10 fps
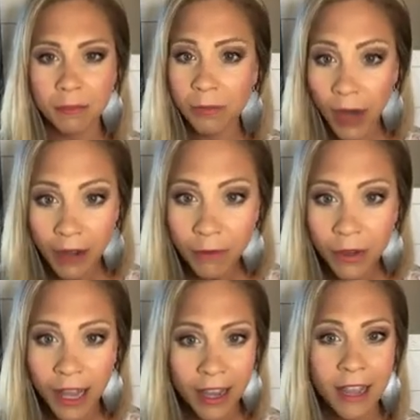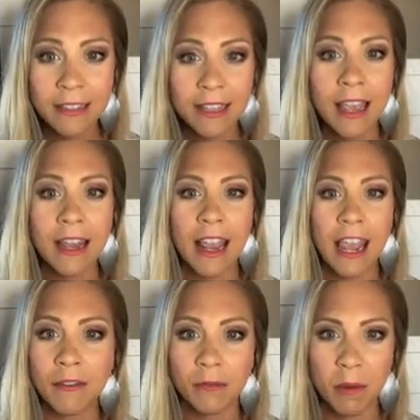prideful, like I said,
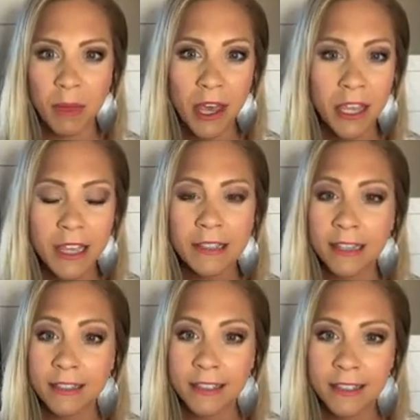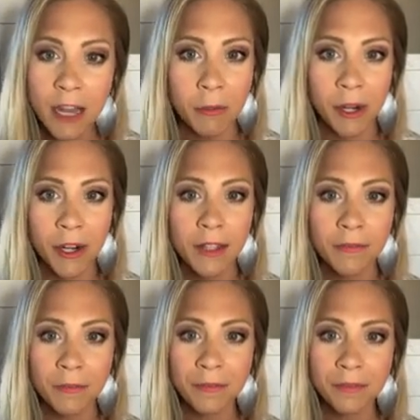and rebellious and stubborn
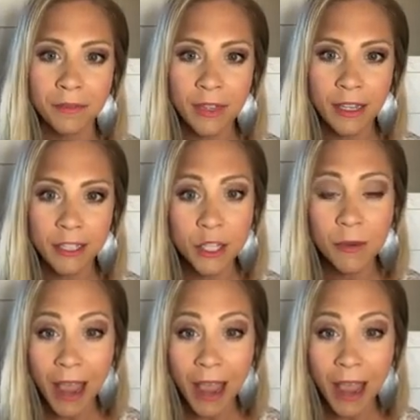to